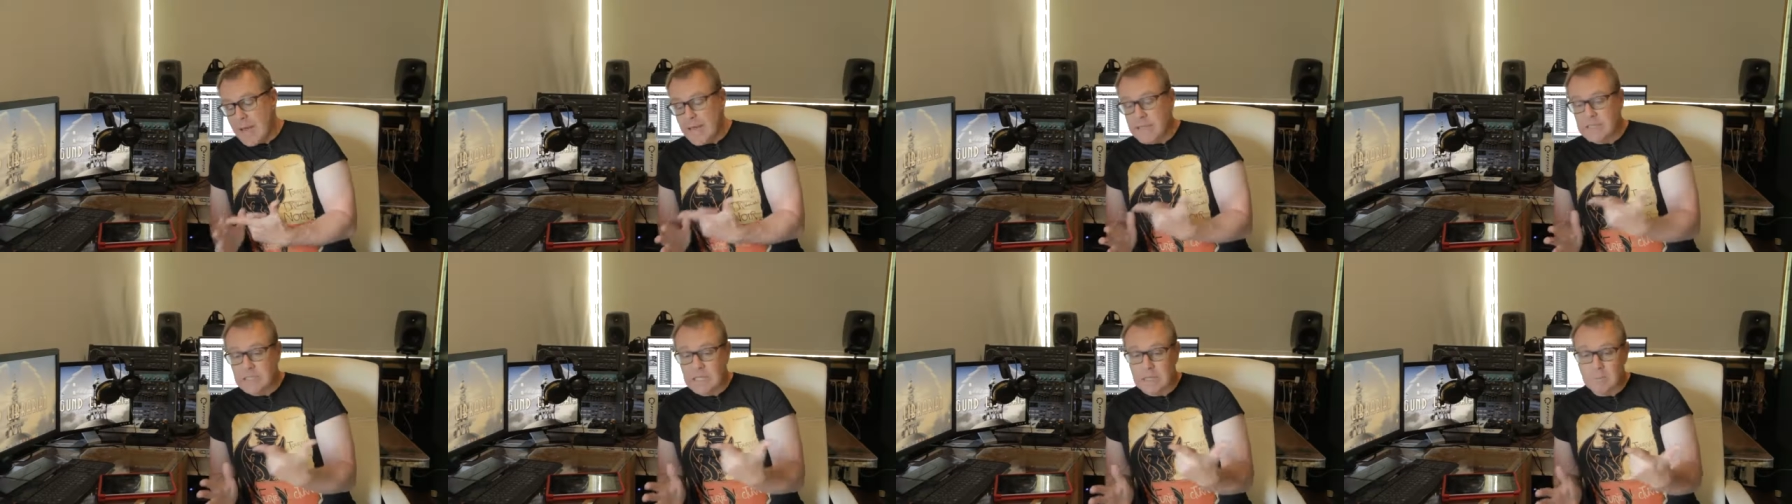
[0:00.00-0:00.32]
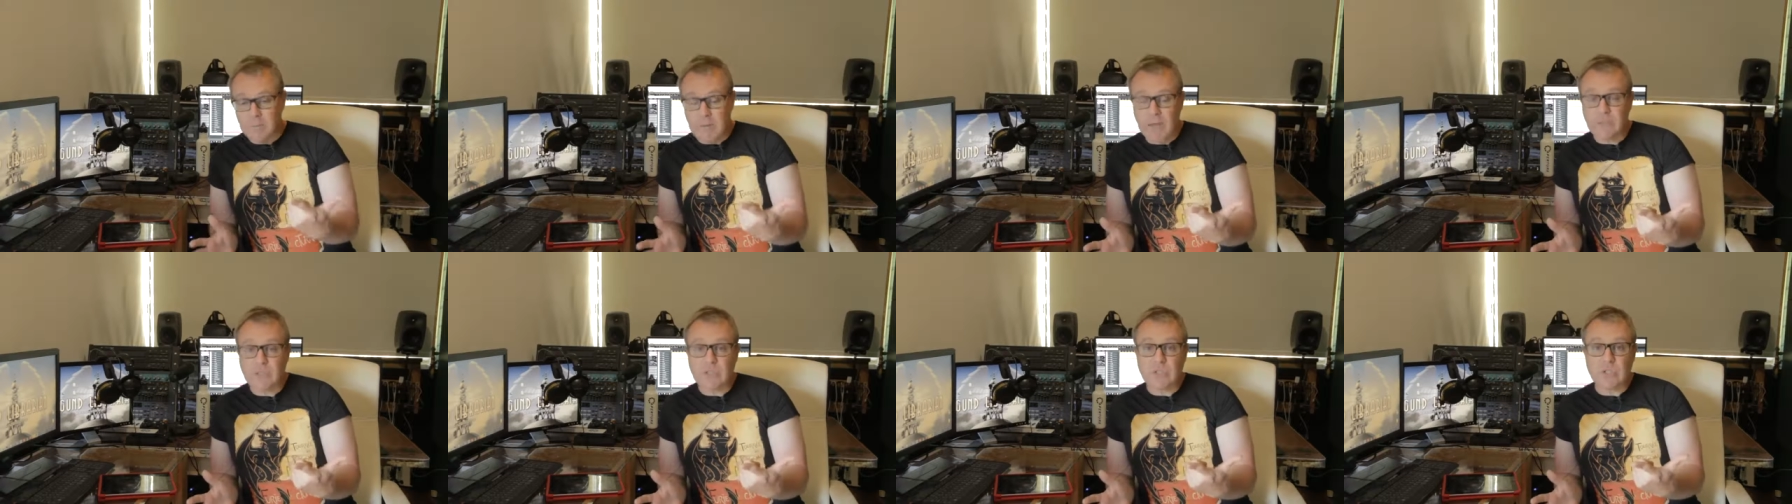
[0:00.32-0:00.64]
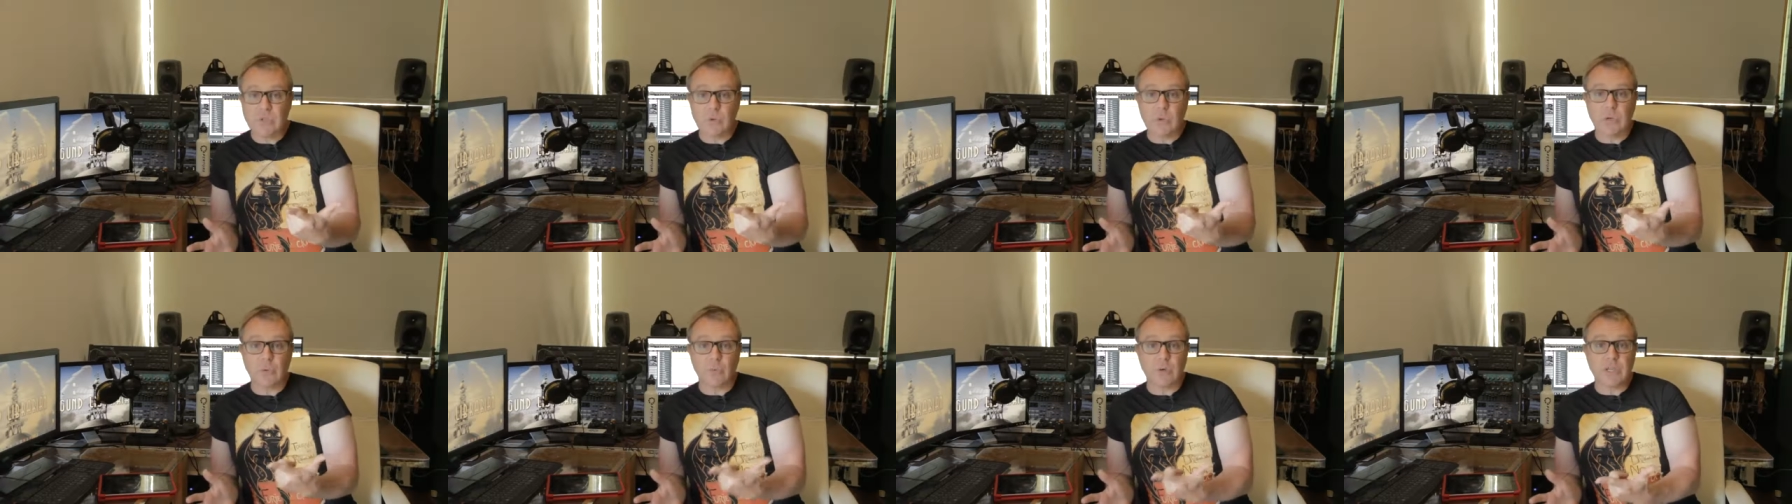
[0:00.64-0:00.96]
18 months
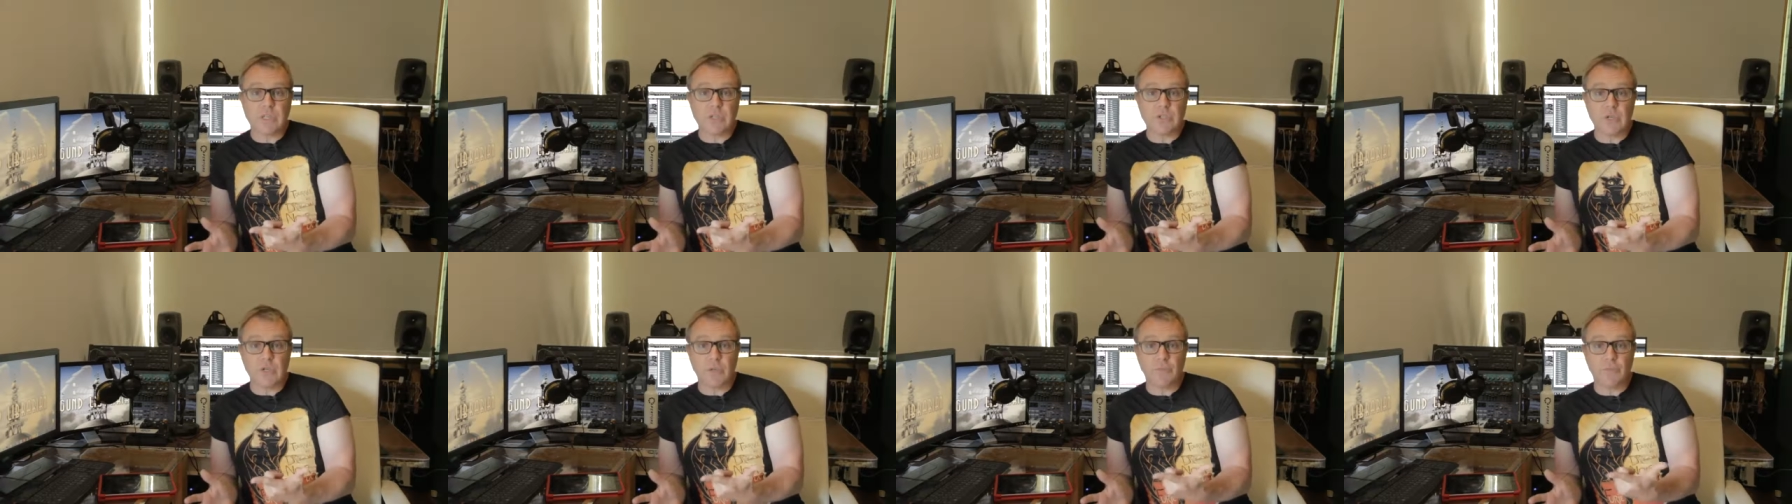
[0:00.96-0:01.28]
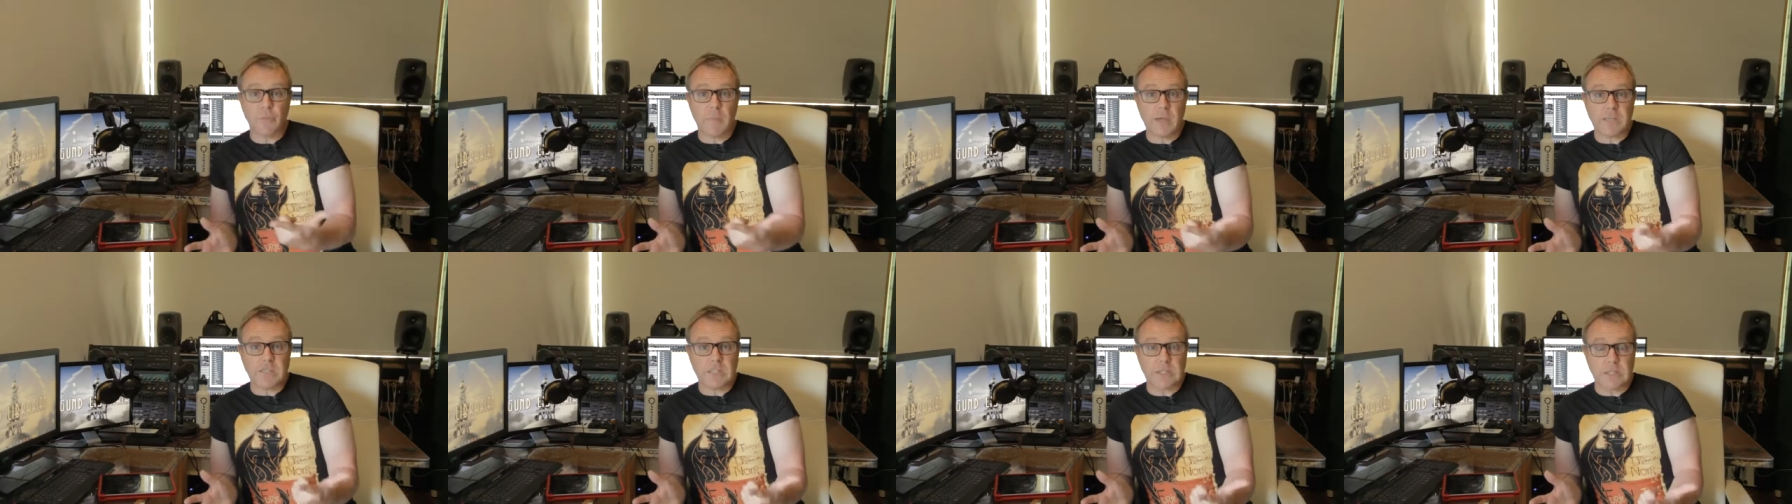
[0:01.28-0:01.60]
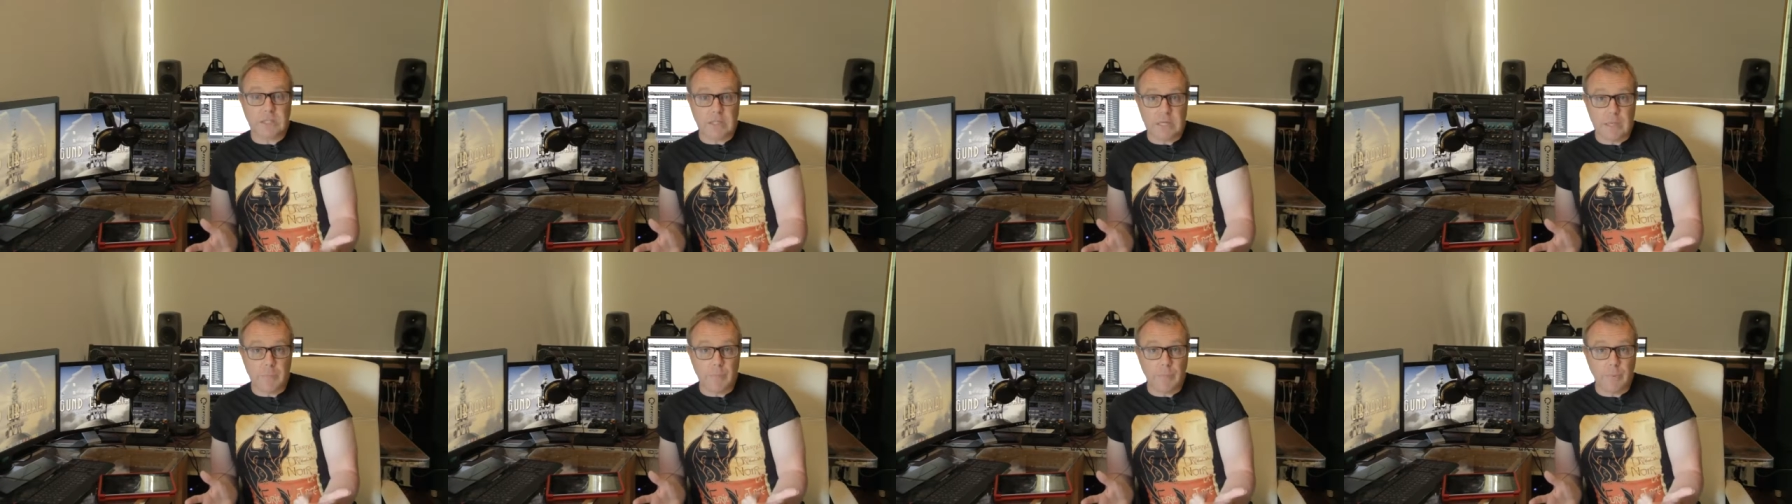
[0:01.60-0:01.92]
doing research for Magic
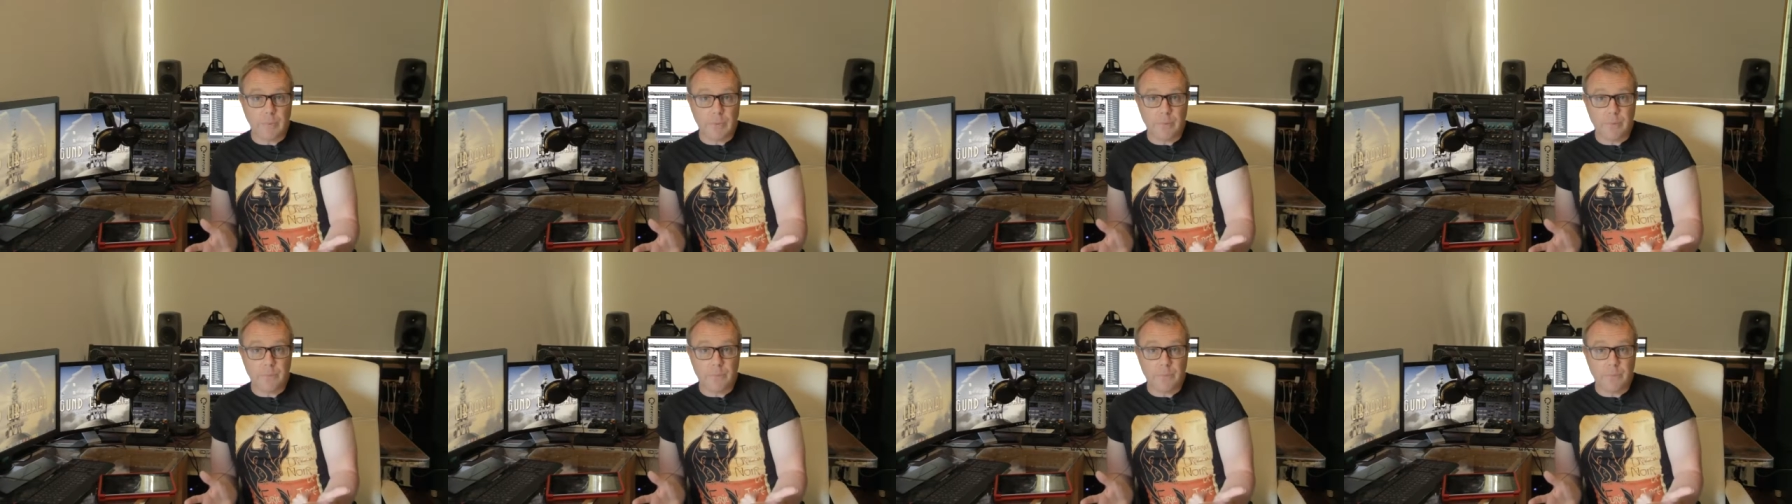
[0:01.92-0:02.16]
Leap.